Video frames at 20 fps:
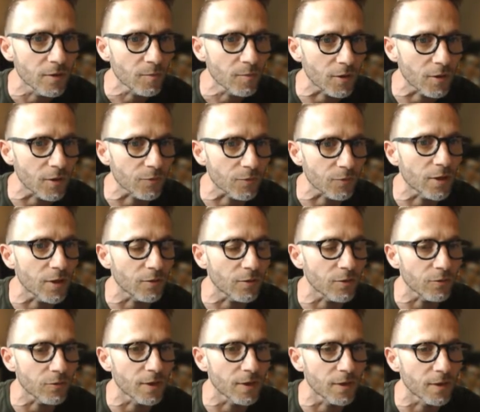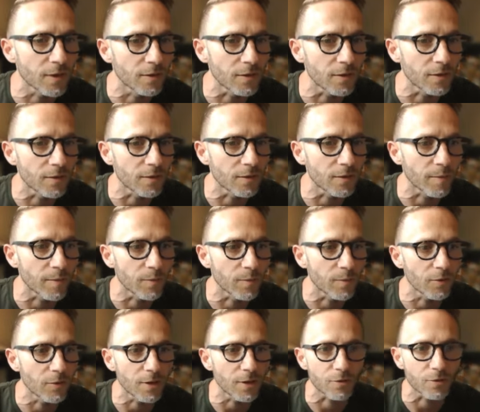because we can't do any data
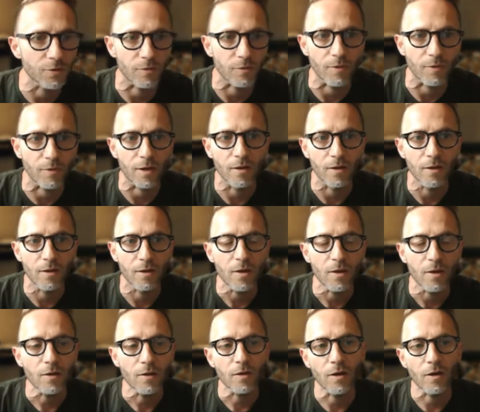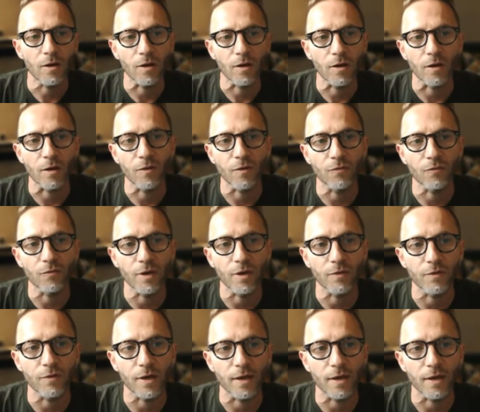manipulation, right? If we leave
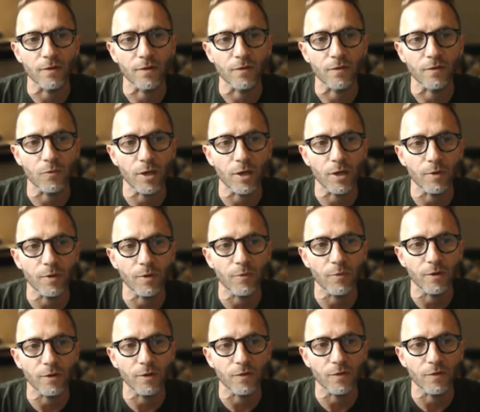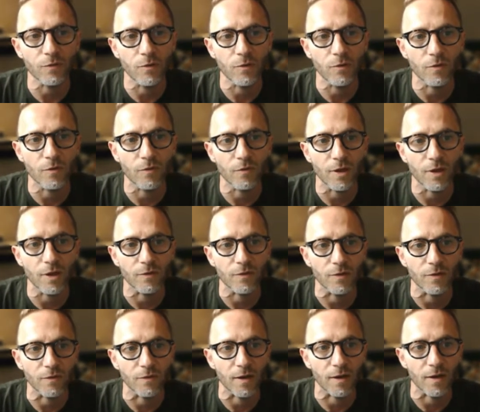it like this. So what we want is to convert
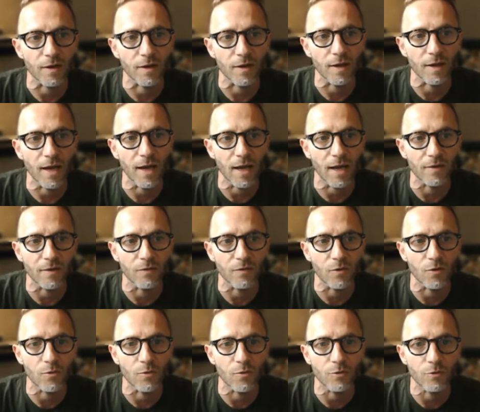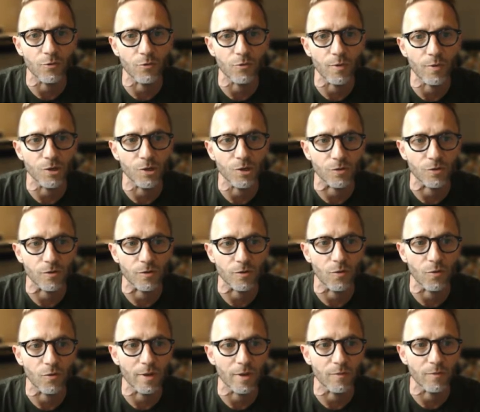it and have all the region a
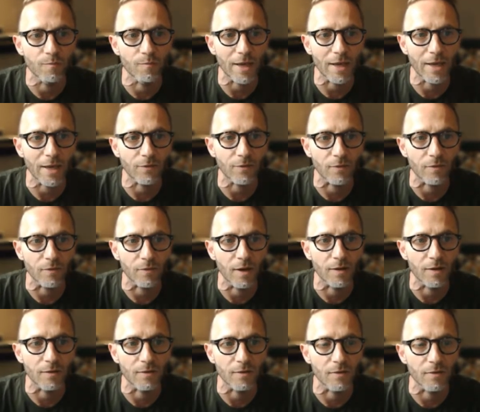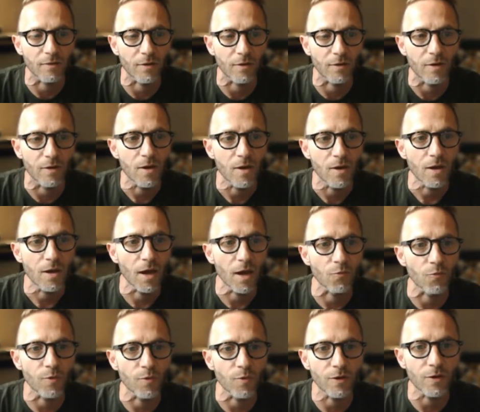bit better and
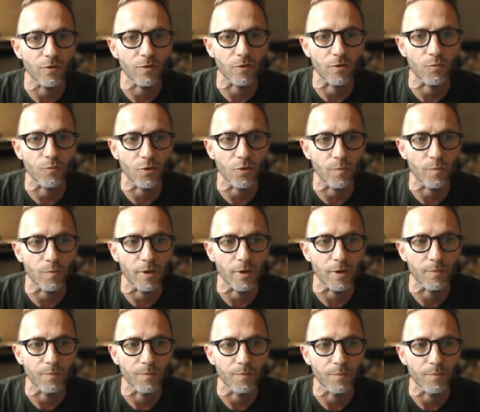written properly.